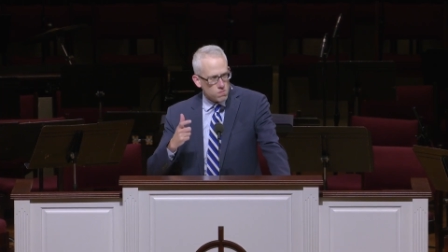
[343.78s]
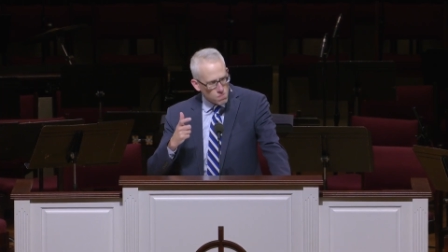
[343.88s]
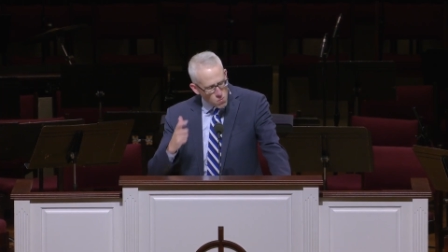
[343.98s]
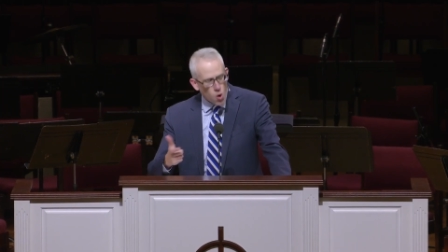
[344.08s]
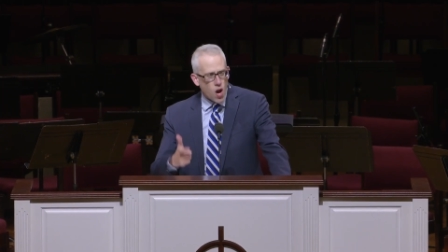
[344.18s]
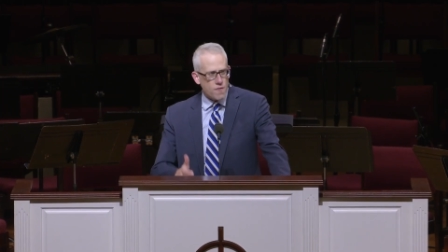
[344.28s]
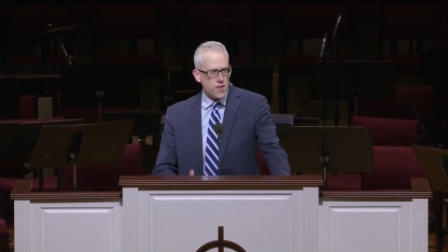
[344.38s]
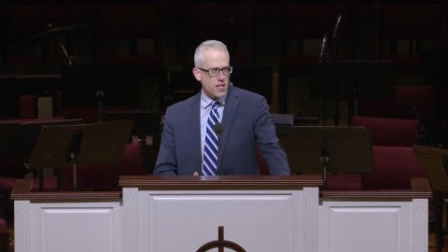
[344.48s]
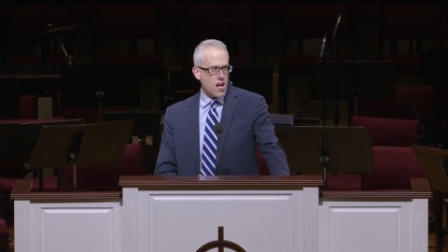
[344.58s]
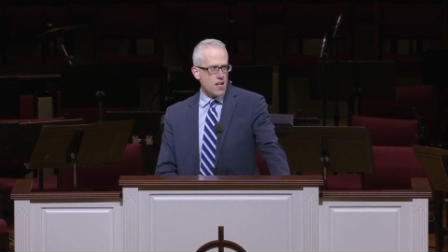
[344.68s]
more
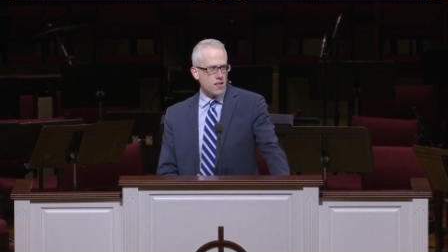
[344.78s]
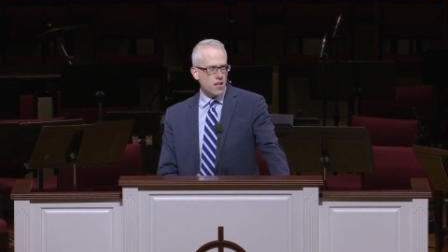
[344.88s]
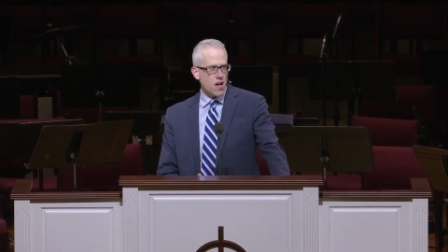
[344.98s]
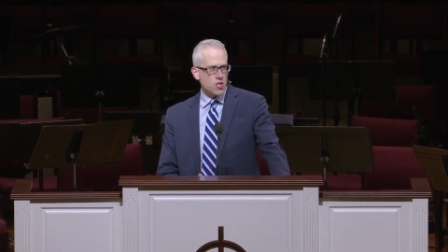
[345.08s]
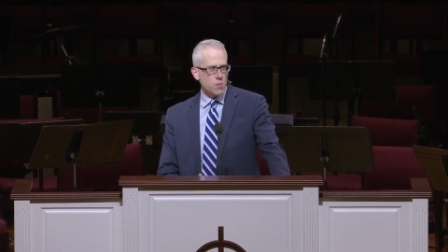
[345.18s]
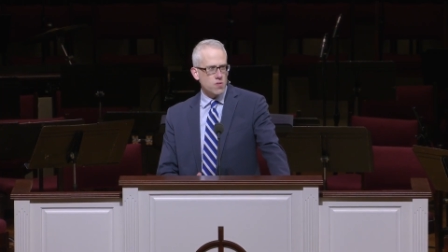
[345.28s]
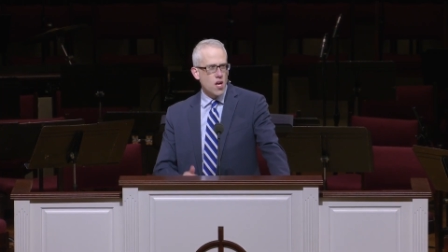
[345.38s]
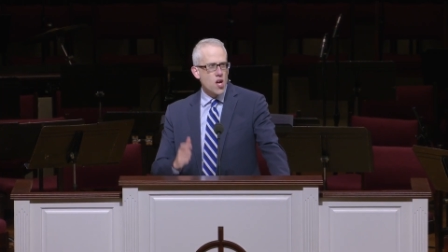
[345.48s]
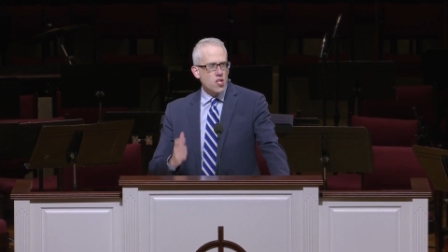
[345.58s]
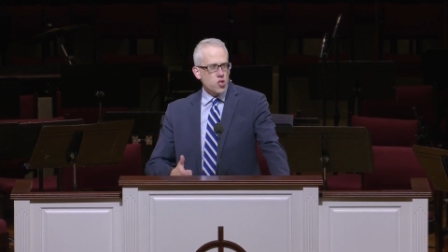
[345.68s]
often than not in the Gospels,
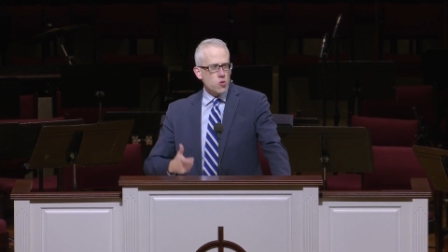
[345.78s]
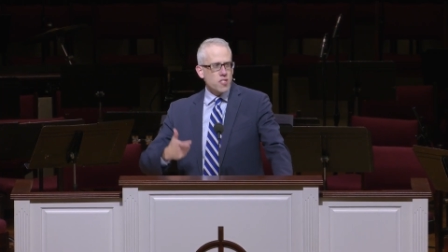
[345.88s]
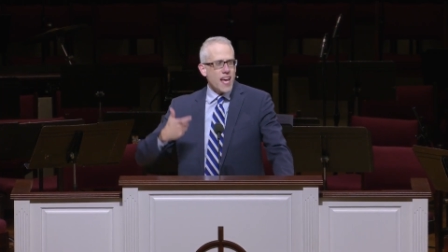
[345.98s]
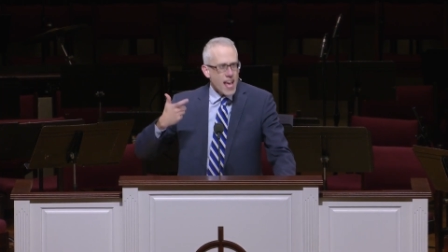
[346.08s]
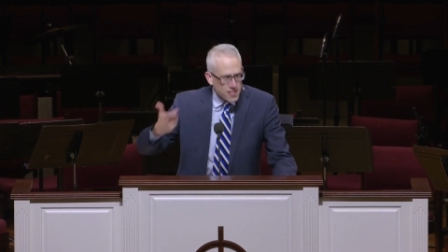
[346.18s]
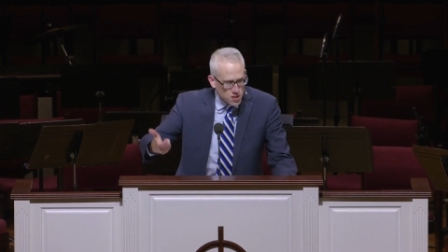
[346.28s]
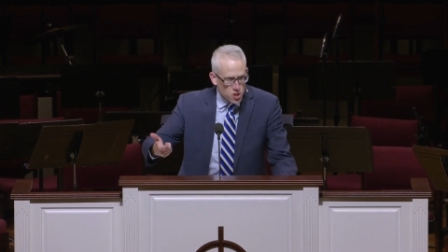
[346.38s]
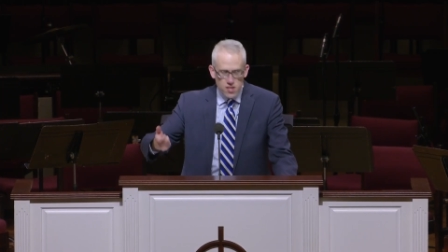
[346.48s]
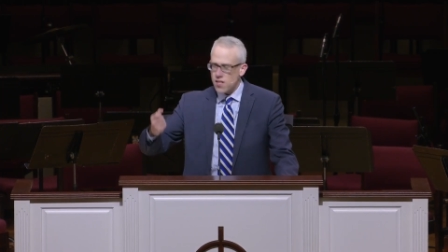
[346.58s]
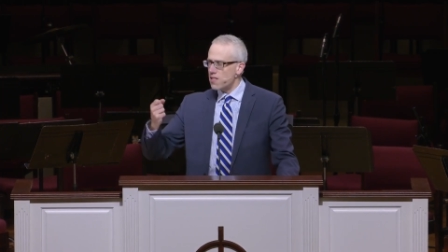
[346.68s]
to test
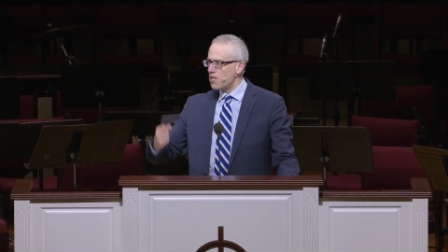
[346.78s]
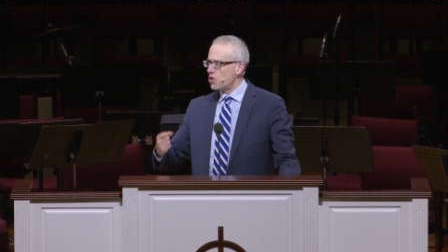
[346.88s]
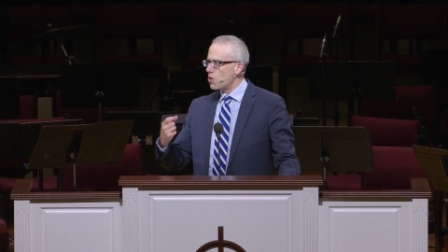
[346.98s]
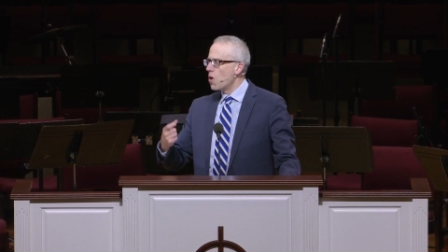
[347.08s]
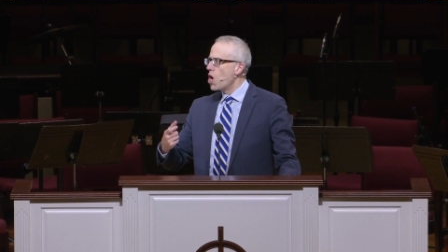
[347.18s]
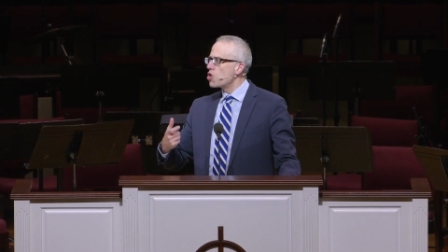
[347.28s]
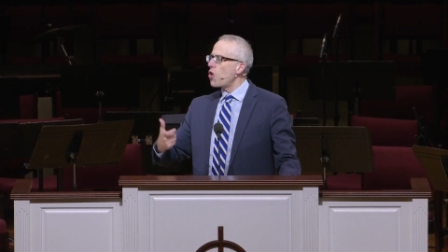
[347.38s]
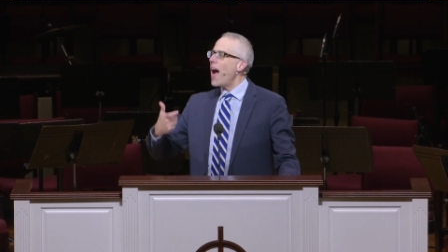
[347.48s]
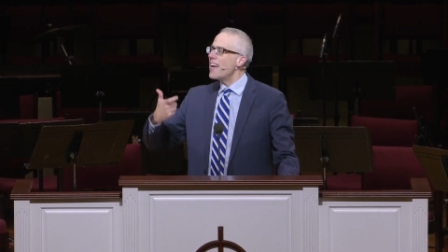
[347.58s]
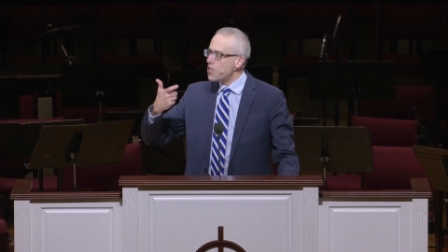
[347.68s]
Jesus is to
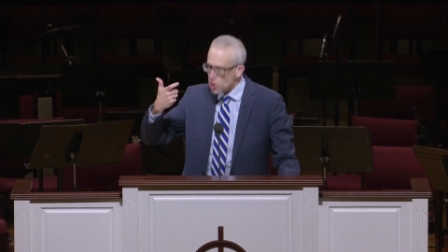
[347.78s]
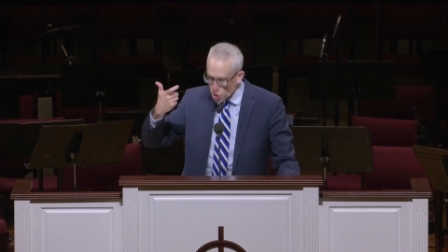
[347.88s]
try to